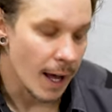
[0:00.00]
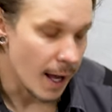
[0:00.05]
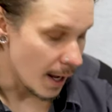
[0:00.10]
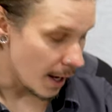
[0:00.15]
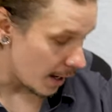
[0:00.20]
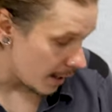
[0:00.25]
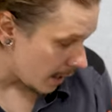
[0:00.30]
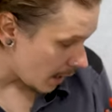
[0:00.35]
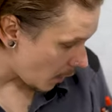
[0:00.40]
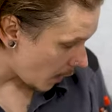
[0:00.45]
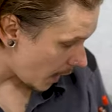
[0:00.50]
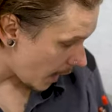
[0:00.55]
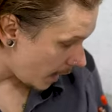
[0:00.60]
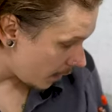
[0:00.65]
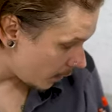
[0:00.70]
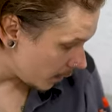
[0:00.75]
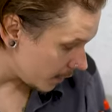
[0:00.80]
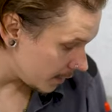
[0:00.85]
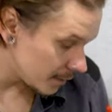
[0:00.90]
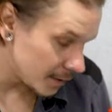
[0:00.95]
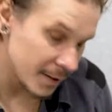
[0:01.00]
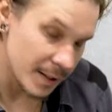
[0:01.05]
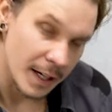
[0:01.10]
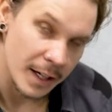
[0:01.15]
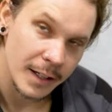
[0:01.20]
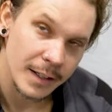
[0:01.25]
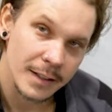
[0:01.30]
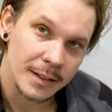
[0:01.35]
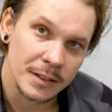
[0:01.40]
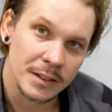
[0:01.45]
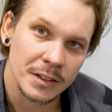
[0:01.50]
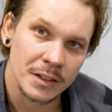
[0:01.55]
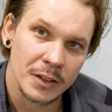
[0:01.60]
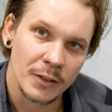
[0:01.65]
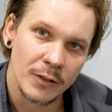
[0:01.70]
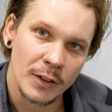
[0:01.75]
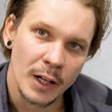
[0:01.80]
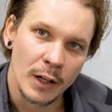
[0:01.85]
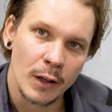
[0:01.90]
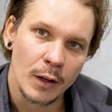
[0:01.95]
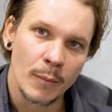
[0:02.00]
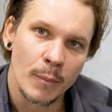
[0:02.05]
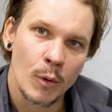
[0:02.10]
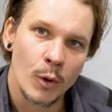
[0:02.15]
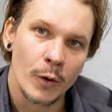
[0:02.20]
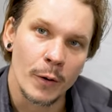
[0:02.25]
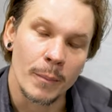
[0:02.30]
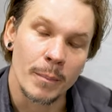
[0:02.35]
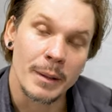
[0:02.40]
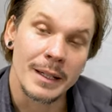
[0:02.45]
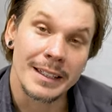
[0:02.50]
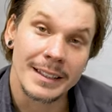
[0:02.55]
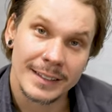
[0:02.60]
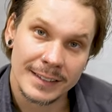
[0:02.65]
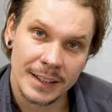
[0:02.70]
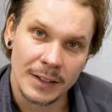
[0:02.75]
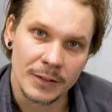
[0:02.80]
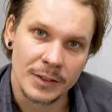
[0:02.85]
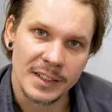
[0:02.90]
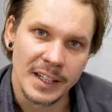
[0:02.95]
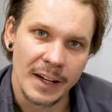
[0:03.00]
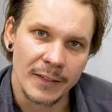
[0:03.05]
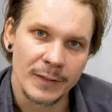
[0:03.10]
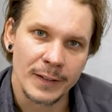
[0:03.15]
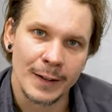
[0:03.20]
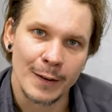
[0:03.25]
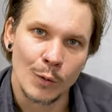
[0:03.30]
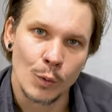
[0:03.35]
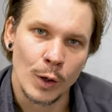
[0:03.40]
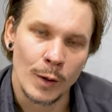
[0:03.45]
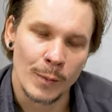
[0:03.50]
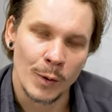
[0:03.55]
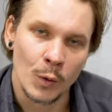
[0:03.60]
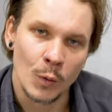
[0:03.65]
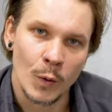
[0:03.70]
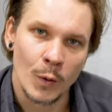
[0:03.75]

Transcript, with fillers: uh, now, I don't need to tell you, this is a very important piece of safety equipment.